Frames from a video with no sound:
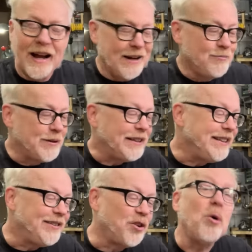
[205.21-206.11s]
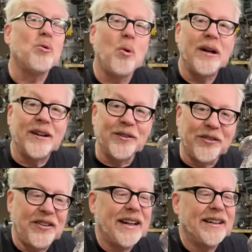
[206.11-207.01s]
I really don't quite
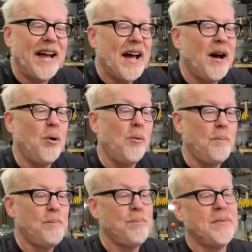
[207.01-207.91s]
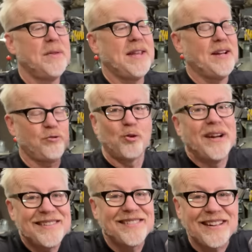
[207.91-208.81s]
understand how that
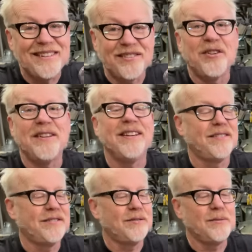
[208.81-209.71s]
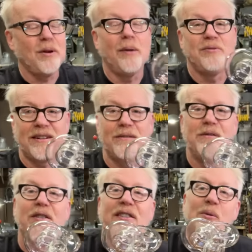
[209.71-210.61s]
translates to this object that
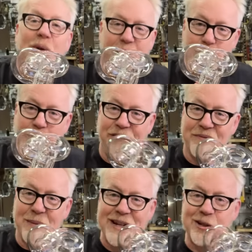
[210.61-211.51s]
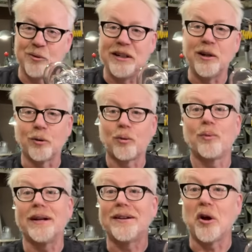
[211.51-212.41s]
feels like one of the bones of my inner ear
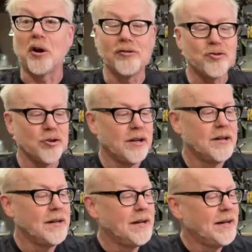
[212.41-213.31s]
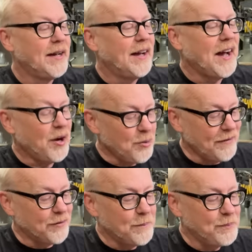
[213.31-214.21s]
writ large.
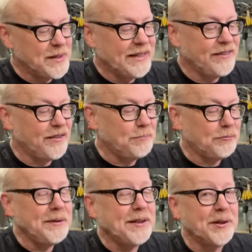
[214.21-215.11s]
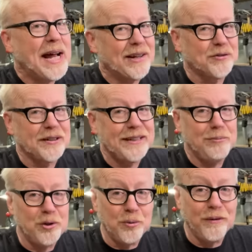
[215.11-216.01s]
However, it is a preternaturally
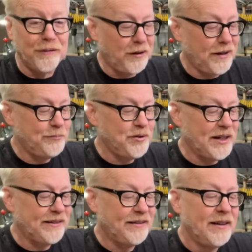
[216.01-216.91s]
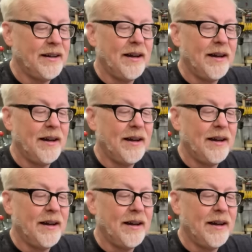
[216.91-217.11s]
beautiful object.